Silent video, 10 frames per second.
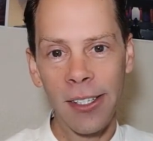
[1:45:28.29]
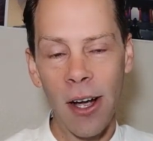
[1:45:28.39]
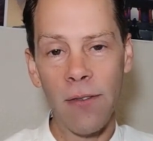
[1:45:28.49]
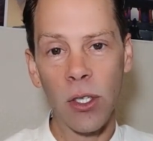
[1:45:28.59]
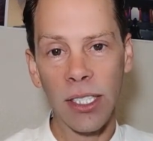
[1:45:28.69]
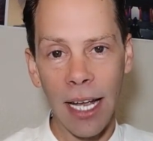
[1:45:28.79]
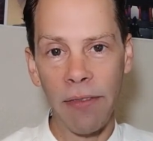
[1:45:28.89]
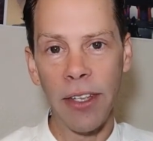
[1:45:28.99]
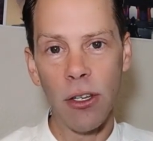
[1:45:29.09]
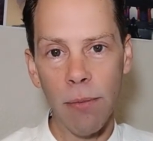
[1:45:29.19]
of
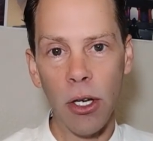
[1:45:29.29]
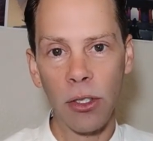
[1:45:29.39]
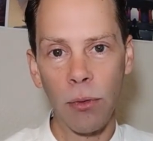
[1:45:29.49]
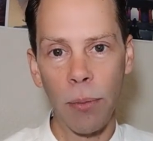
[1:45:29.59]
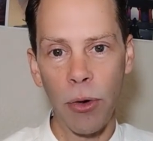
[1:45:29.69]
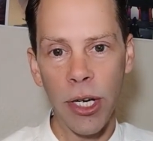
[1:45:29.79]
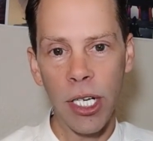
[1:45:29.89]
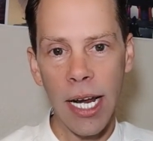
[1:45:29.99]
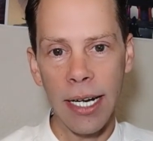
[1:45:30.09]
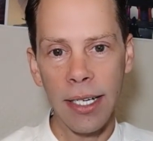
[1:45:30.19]
yourself that you most
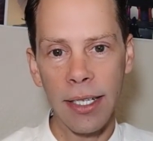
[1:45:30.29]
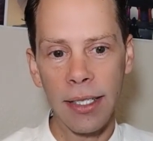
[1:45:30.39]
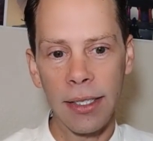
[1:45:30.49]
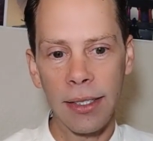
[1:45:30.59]
appreciated.